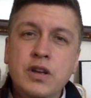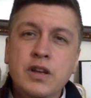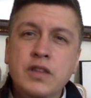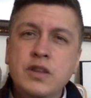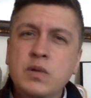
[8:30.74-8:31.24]

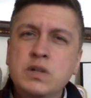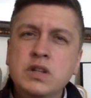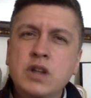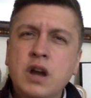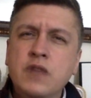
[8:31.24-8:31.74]
there was a
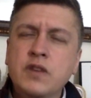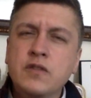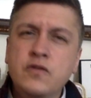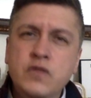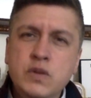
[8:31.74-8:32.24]
lot of
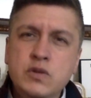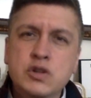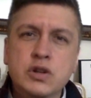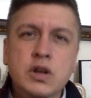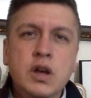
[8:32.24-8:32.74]

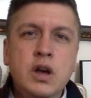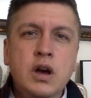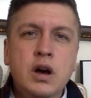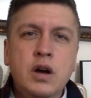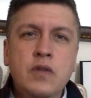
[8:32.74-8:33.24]
confusion
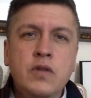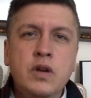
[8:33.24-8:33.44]
of